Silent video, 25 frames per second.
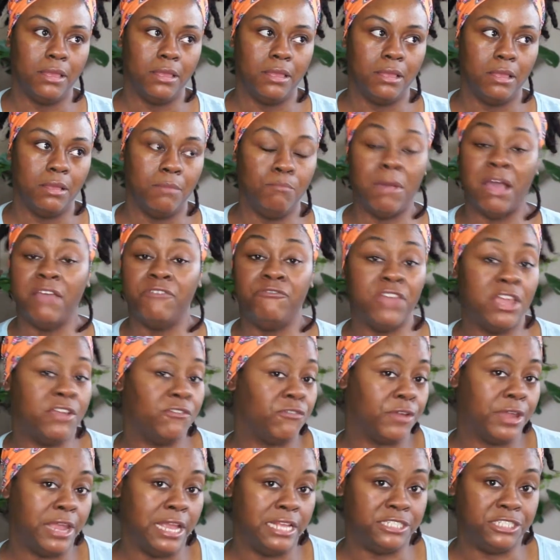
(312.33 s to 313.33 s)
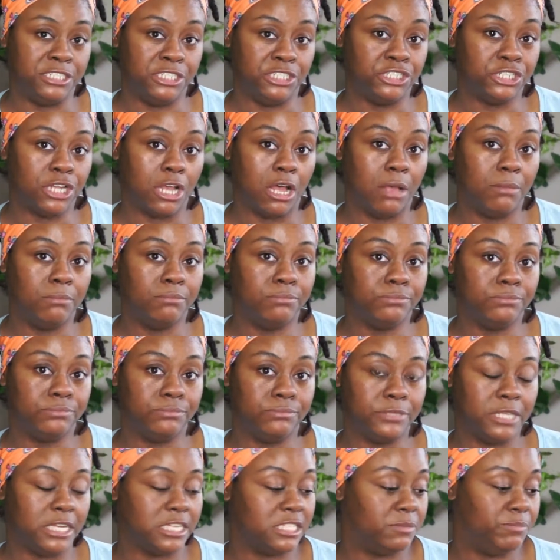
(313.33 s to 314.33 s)
my favorite Etsy shop.
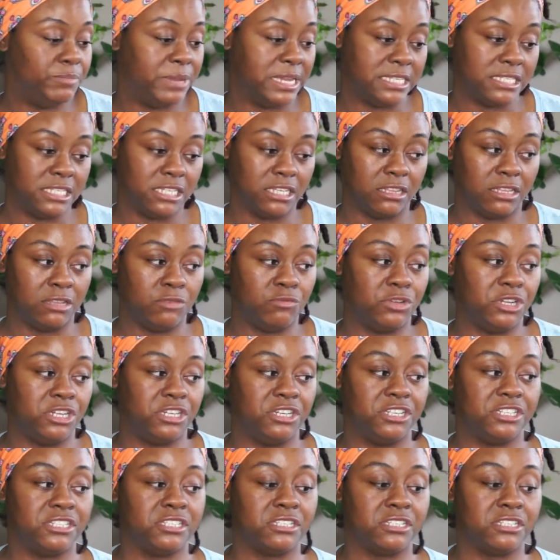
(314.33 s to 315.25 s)
That's basically what it is.